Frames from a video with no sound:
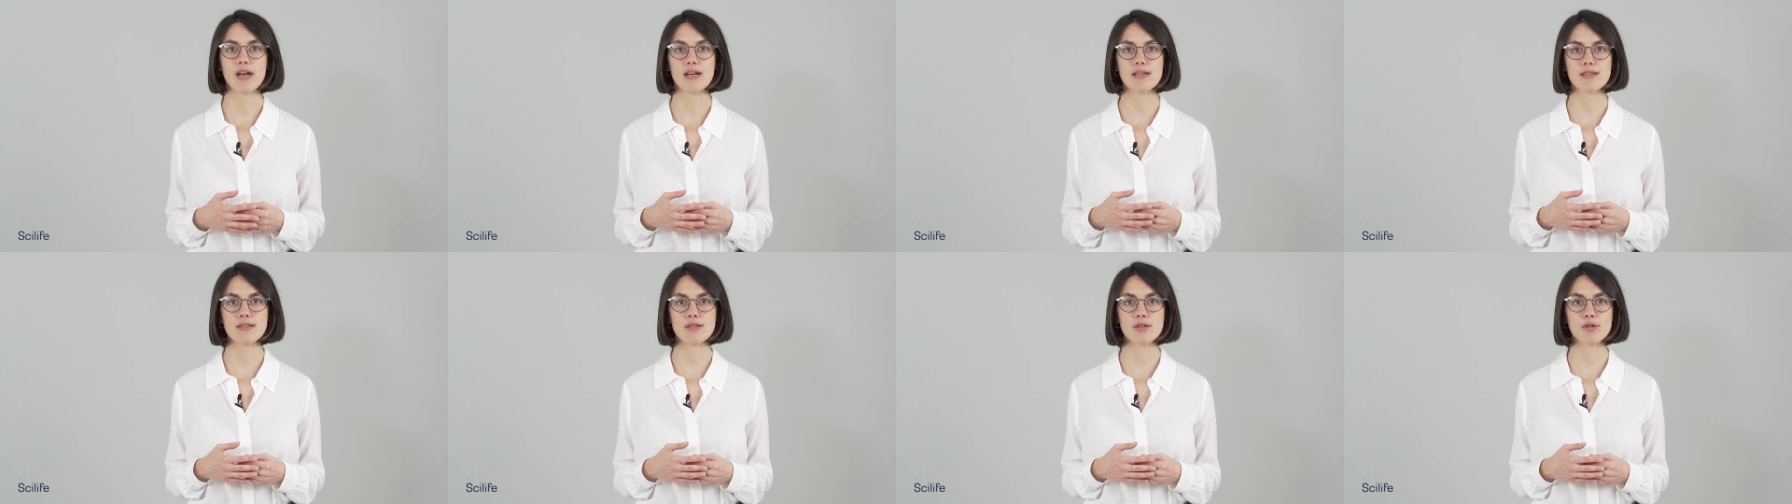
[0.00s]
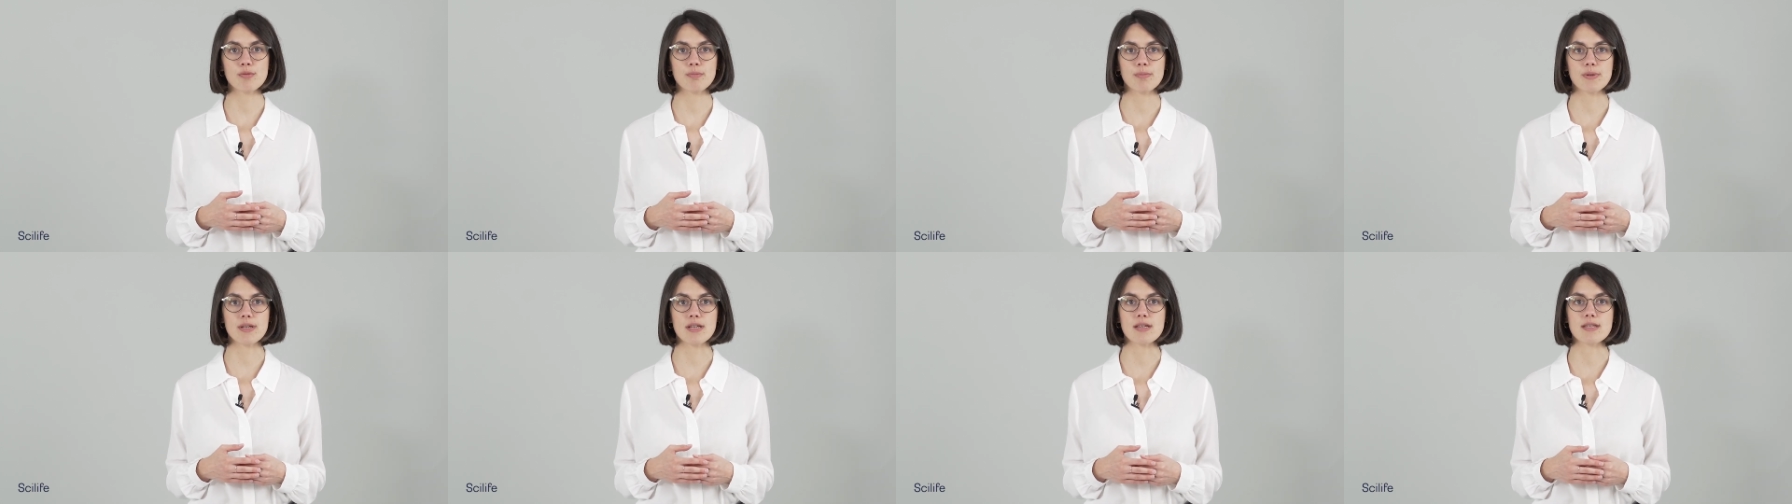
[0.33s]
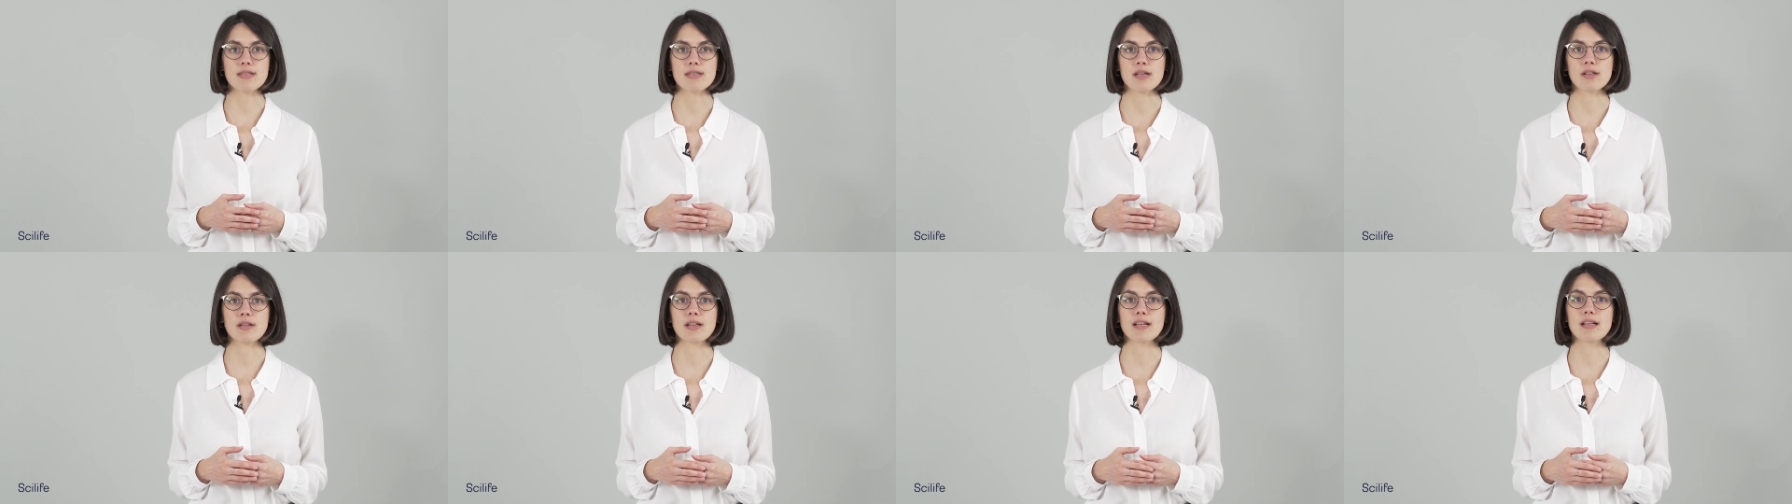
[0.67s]
S O
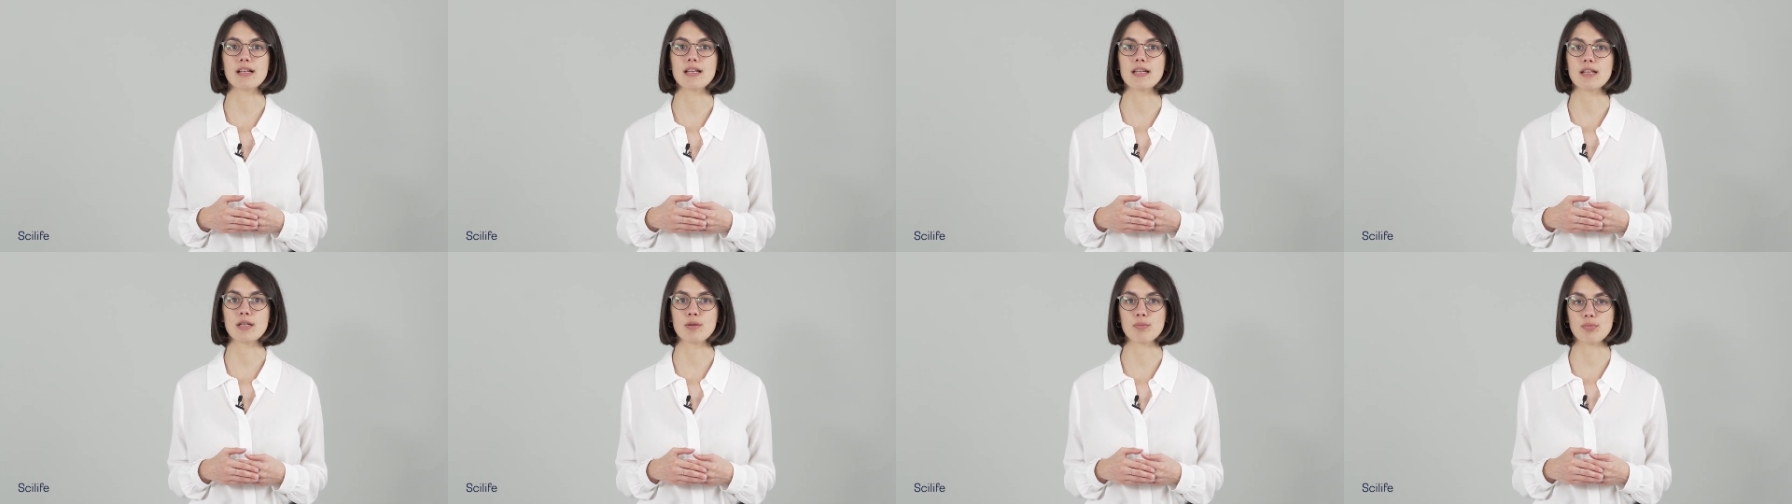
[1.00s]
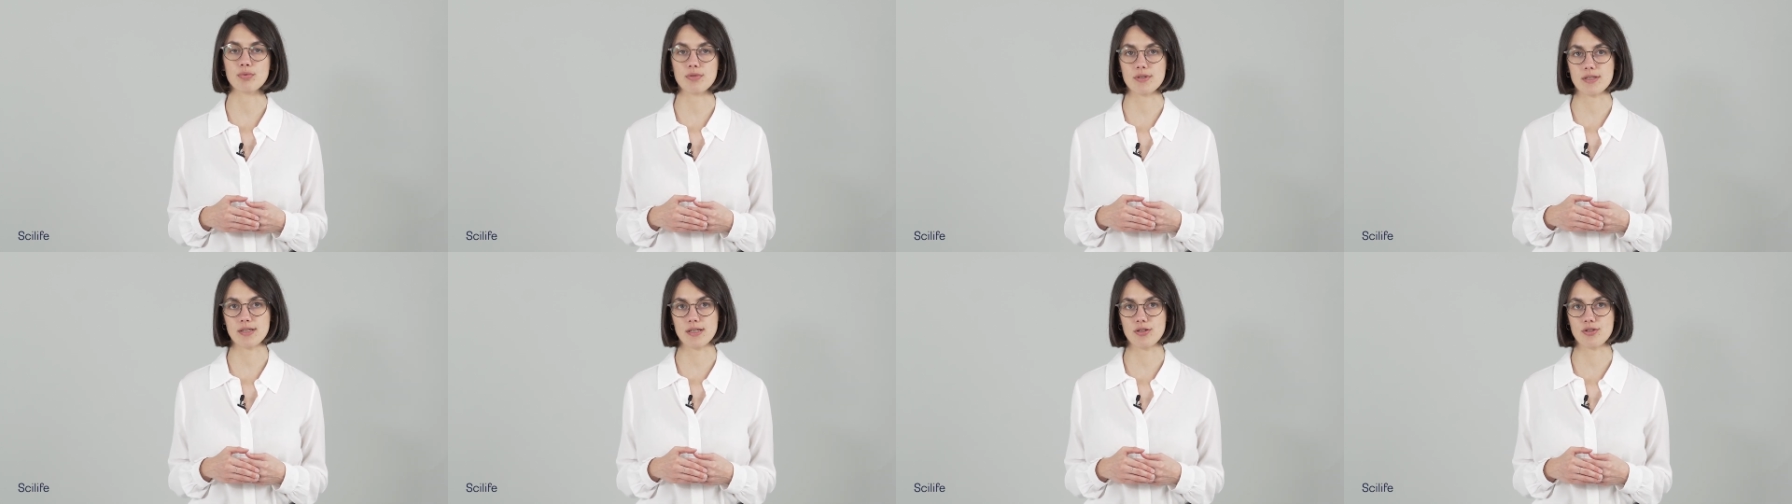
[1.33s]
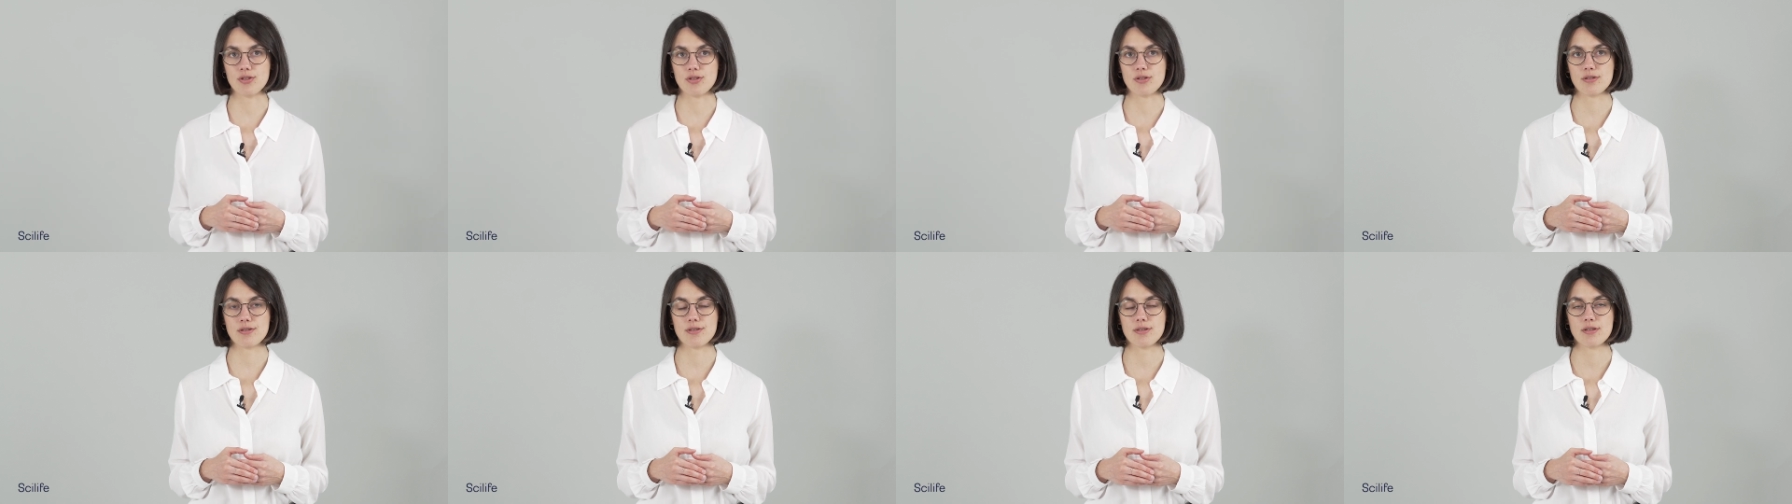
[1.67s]
Ps and cleaning
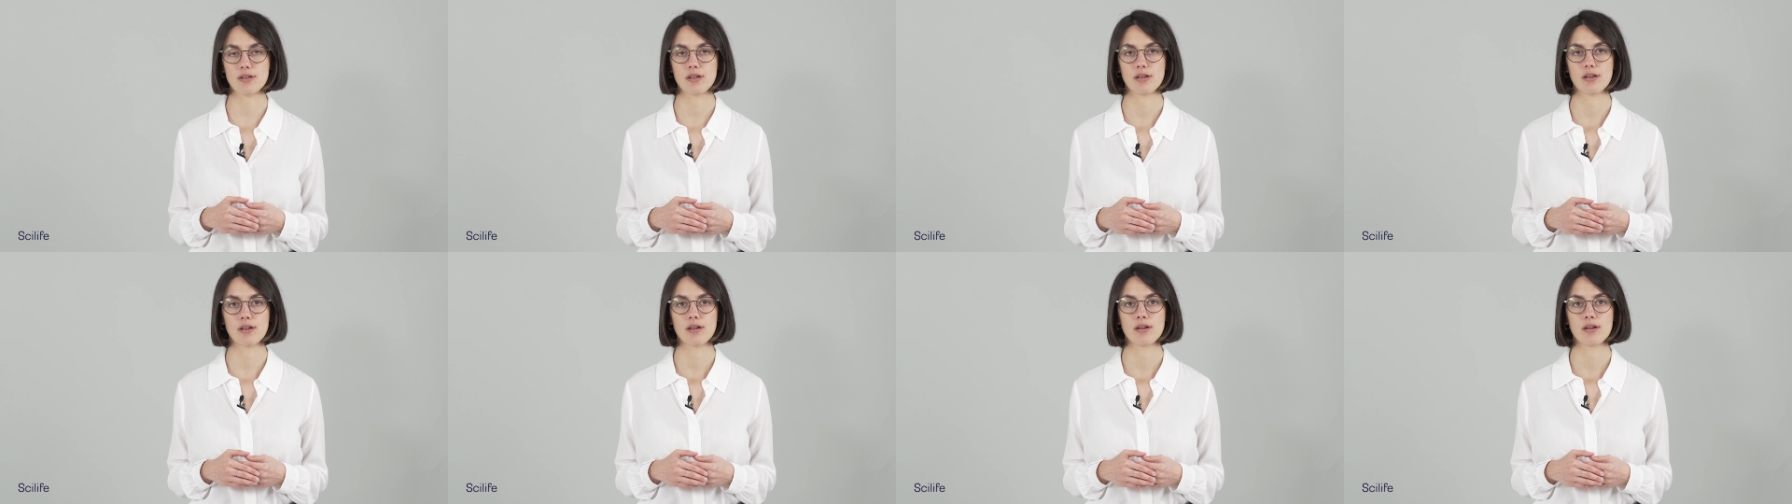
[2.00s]
procedures.